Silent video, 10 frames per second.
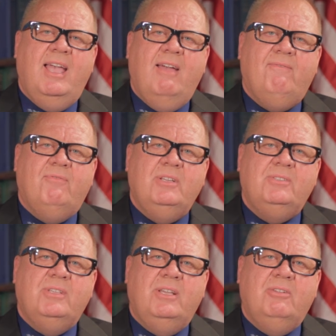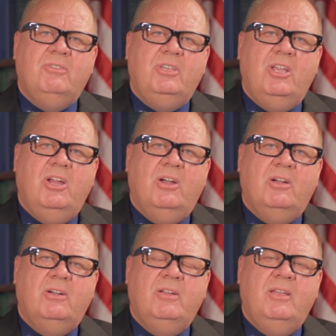every single
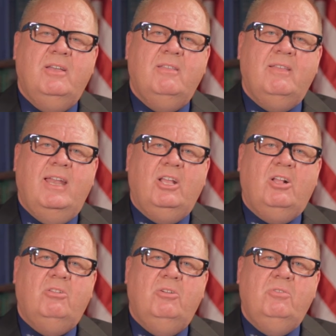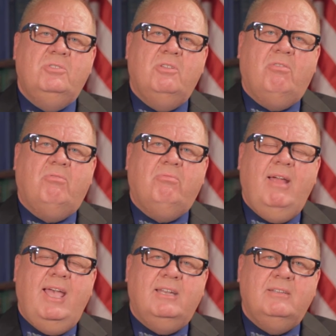year that includes a
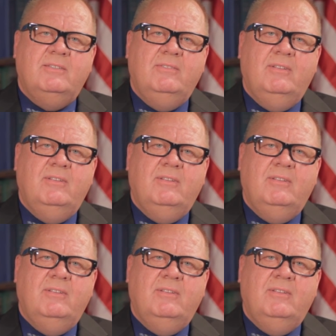threat